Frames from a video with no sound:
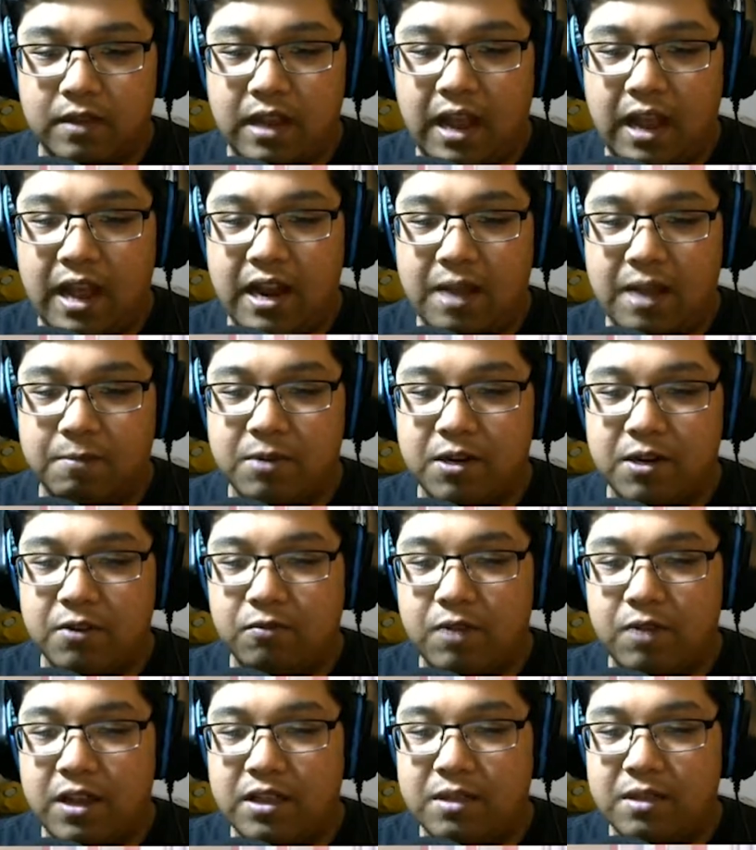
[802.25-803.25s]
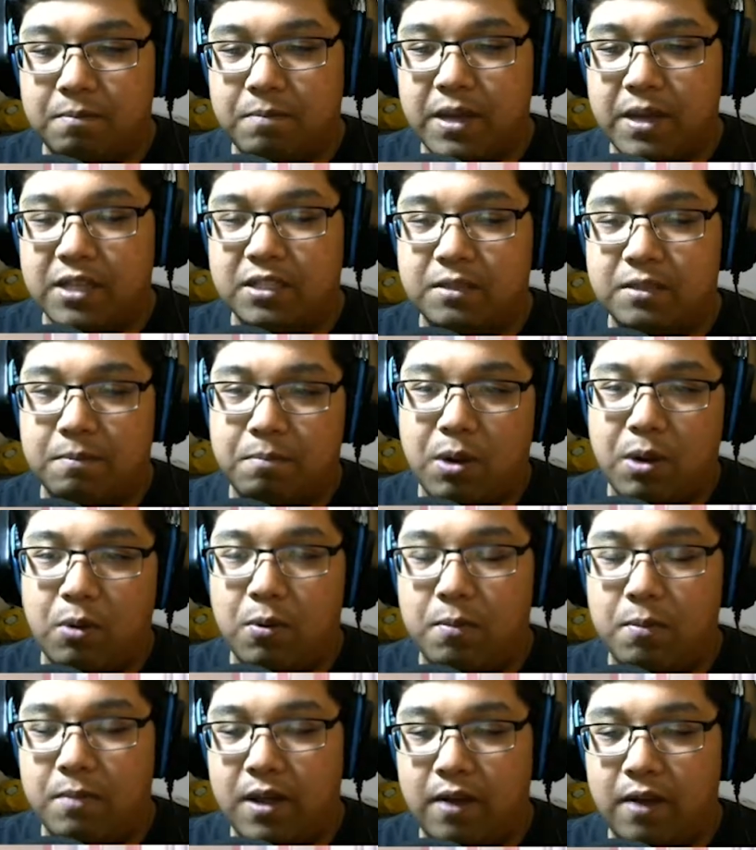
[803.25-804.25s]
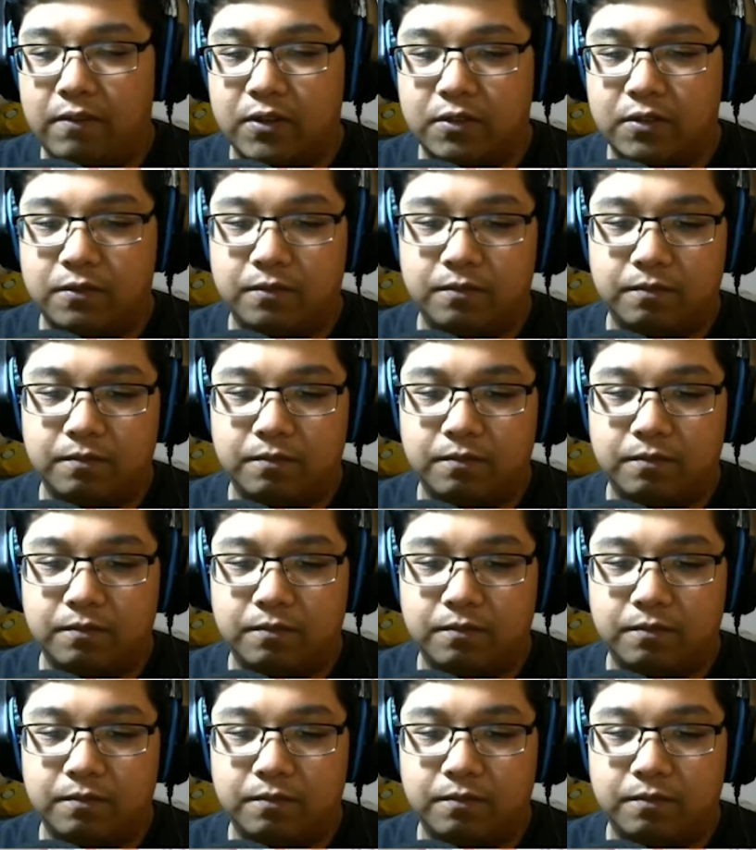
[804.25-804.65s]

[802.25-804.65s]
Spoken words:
And I'm gonna write the best poem ever.